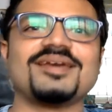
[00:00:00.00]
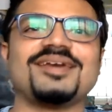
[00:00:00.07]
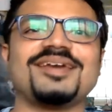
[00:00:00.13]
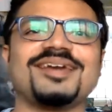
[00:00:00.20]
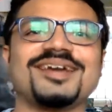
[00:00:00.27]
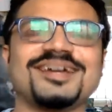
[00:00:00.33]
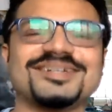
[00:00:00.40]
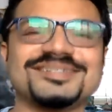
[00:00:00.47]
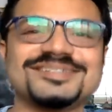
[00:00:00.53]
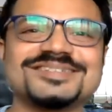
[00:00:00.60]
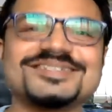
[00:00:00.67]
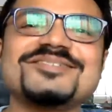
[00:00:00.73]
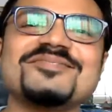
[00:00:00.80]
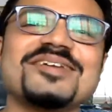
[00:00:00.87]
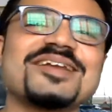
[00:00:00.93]
Hey guys,
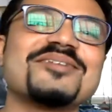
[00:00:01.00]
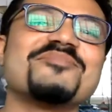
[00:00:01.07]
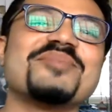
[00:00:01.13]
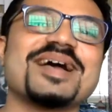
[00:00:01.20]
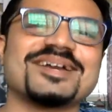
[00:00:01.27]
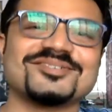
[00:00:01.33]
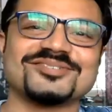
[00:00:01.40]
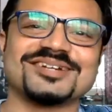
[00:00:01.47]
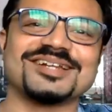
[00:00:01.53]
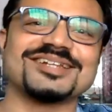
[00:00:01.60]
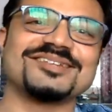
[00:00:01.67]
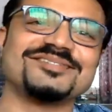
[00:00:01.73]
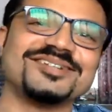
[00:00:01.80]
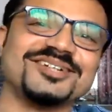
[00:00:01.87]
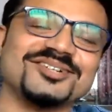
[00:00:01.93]
welcome back to
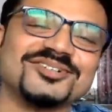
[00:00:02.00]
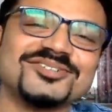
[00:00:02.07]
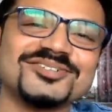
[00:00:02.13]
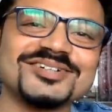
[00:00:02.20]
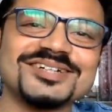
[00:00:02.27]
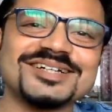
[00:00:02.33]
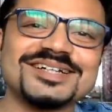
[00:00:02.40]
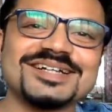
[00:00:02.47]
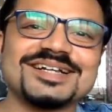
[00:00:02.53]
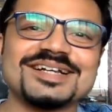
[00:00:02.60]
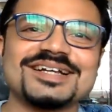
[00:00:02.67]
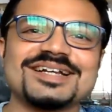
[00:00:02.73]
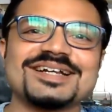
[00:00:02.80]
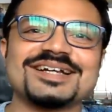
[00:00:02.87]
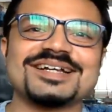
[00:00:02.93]
another video.
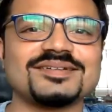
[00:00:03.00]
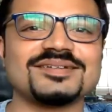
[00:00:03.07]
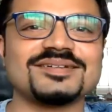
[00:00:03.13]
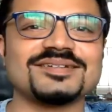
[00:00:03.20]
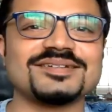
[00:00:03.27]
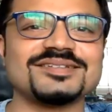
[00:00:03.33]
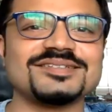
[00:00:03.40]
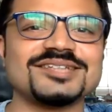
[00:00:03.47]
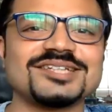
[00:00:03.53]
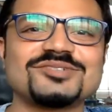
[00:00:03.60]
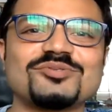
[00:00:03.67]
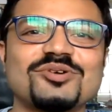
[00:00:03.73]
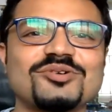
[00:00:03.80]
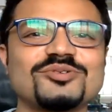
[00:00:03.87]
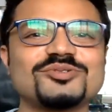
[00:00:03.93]

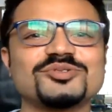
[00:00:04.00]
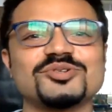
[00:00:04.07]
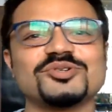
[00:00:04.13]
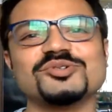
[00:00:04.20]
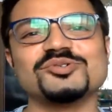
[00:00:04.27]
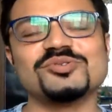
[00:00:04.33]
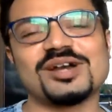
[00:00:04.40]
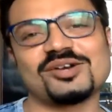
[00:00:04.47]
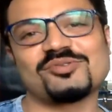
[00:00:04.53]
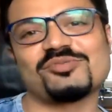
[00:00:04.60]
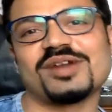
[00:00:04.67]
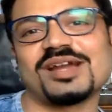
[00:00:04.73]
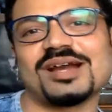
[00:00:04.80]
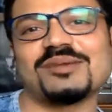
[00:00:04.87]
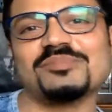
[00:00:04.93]
Just want to show you a
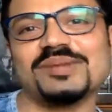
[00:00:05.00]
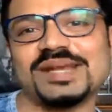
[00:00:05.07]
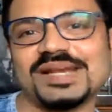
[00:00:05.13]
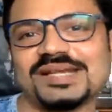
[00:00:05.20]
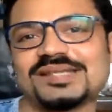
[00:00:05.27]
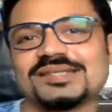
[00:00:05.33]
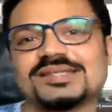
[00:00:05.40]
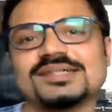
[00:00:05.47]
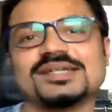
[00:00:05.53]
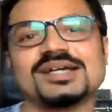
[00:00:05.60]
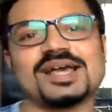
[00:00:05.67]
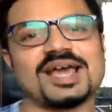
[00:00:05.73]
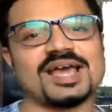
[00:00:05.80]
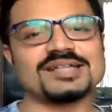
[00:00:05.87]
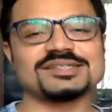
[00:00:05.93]
quick update.
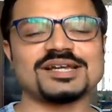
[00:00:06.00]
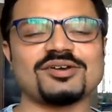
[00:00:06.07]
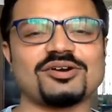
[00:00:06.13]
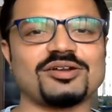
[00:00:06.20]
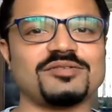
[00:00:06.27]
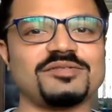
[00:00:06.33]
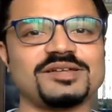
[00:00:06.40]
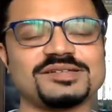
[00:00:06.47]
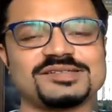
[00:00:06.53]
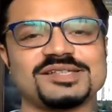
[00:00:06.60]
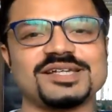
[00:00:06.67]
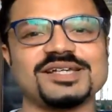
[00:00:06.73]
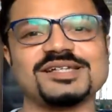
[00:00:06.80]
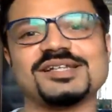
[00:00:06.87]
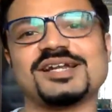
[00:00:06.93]
As I always
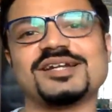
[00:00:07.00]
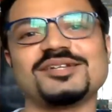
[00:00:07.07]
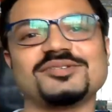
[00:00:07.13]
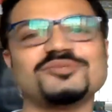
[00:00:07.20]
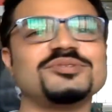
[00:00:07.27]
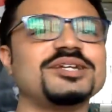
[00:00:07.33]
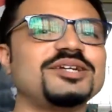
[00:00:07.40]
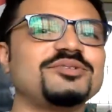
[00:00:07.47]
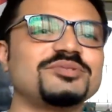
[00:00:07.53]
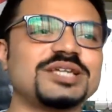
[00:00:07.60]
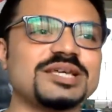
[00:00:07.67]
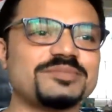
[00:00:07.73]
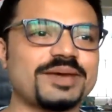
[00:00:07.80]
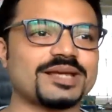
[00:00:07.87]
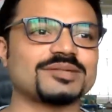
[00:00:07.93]
say that you need to
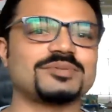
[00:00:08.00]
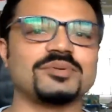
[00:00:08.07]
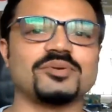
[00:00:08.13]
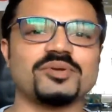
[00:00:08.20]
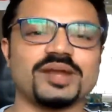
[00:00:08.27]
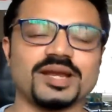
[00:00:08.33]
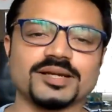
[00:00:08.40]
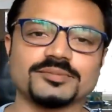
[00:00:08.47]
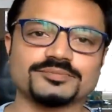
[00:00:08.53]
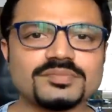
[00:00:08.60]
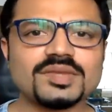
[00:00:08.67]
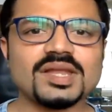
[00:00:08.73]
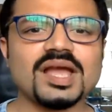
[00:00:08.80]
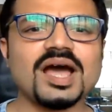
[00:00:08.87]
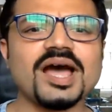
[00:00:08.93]
keep exploring,
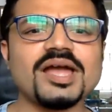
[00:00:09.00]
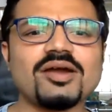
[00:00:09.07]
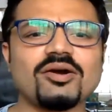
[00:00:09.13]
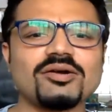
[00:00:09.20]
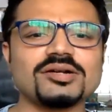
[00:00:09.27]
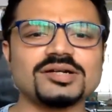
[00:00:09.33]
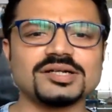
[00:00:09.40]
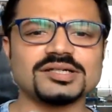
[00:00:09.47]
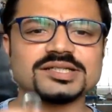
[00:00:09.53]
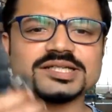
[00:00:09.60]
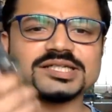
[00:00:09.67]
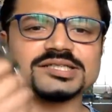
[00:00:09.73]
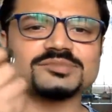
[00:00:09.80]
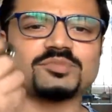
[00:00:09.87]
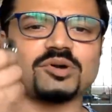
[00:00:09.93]
I ordered
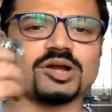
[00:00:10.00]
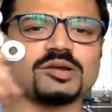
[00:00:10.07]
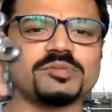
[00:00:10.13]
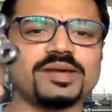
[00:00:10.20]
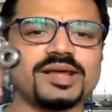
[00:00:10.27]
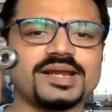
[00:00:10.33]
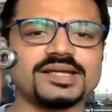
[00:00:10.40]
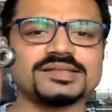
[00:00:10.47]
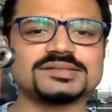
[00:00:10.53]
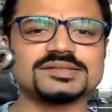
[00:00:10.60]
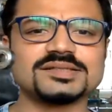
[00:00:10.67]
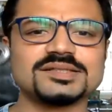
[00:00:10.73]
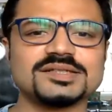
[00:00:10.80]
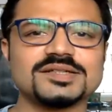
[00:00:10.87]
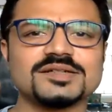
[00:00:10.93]
these ball bearings
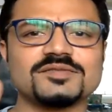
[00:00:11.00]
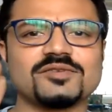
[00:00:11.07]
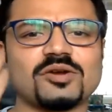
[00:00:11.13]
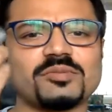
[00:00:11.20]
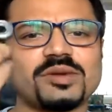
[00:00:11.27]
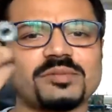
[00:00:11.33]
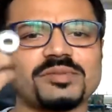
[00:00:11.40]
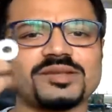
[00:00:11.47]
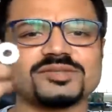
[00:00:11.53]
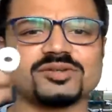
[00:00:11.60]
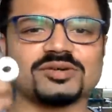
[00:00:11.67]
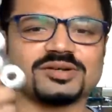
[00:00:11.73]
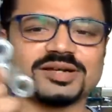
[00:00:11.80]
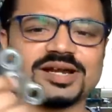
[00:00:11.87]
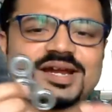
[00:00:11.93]
from
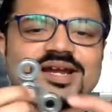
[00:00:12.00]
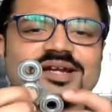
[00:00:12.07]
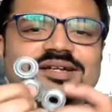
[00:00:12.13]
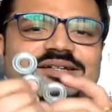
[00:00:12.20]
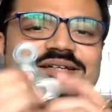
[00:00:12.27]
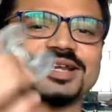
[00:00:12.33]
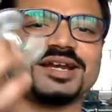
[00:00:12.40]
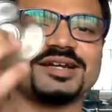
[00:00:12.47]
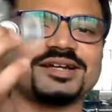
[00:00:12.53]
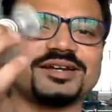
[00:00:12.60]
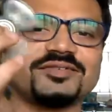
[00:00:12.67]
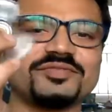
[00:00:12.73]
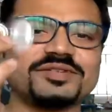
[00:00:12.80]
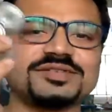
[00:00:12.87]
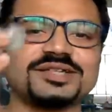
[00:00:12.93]
Amazon and created
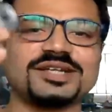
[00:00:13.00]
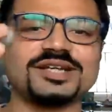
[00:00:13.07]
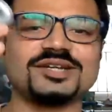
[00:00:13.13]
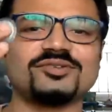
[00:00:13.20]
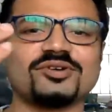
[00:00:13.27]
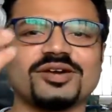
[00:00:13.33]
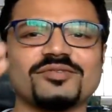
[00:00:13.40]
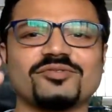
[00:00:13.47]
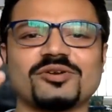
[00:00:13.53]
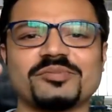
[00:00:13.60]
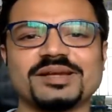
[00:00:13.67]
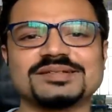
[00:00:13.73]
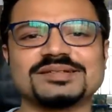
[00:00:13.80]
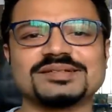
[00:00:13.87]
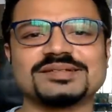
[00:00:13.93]
a fidgeting toy for
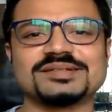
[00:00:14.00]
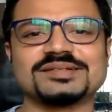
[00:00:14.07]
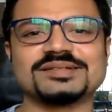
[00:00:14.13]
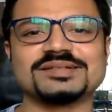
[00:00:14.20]
myself.